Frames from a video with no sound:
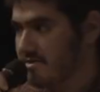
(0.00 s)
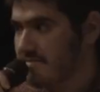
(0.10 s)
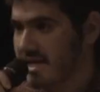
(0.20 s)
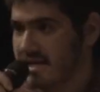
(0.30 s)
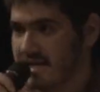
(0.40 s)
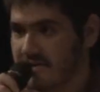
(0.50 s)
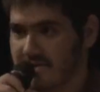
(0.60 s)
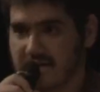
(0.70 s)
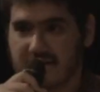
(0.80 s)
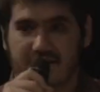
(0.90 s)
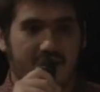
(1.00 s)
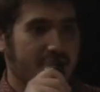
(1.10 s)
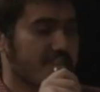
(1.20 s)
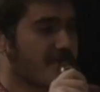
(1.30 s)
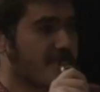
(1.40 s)
bank account that I could
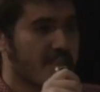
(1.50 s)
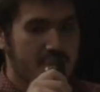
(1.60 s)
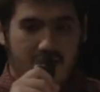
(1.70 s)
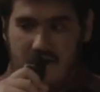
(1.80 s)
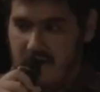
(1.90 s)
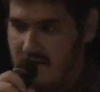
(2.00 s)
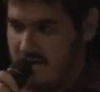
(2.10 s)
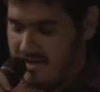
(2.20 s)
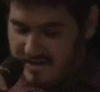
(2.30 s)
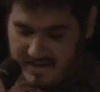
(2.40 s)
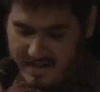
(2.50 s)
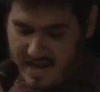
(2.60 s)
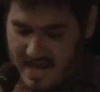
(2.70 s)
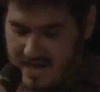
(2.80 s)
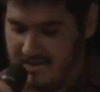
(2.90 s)
have,
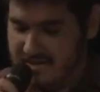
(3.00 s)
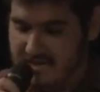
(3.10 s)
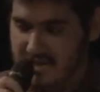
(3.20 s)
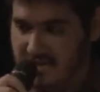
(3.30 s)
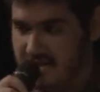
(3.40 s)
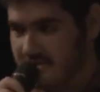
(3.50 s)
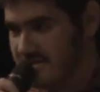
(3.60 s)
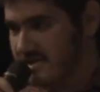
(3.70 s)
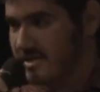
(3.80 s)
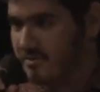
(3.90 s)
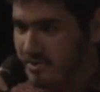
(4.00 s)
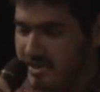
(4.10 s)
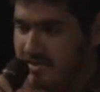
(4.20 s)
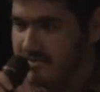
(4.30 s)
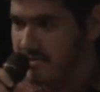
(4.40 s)
and they said, here's the deal, we'll only
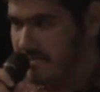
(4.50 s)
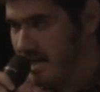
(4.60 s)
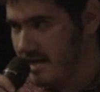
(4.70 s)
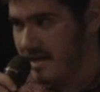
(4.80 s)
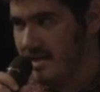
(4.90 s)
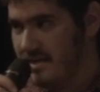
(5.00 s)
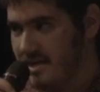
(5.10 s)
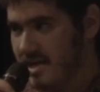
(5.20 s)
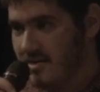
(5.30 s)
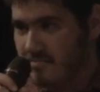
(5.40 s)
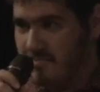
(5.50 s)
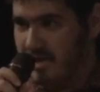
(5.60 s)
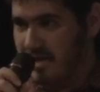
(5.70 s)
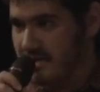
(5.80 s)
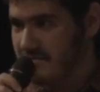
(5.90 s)
give you a penny,
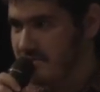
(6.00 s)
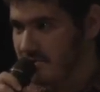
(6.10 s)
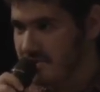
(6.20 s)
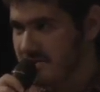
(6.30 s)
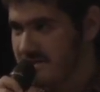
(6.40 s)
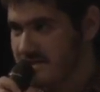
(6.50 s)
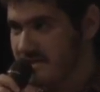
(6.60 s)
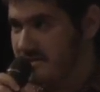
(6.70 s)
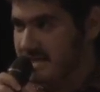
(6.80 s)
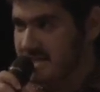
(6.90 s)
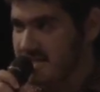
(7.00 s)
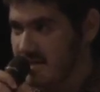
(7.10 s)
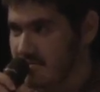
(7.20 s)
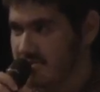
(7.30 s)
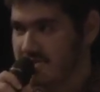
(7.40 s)
but if you agree to this deal, it
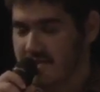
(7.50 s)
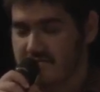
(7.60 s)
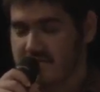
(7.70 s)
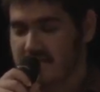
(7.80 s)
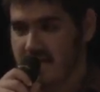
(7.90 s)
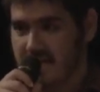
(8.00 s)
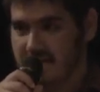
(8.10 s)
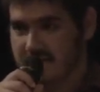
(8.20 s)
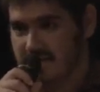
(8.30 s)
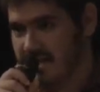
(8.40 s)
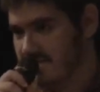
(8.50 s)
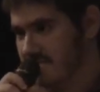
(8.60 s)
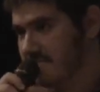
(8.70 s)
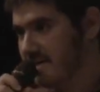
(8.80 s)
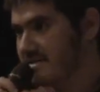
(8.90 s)
doubles every day until the end of the
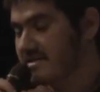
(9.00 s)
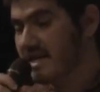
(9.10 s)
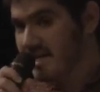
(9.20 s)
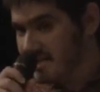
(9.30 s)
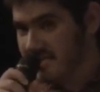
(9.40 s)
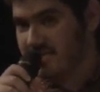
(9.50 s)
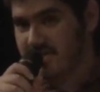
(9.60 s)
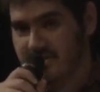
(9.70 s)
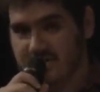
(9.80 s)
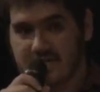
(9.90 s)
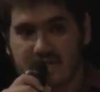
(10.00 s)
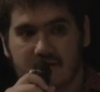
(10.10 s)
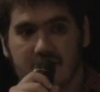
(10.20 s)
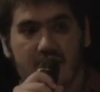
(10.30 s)
month. That's a good deal,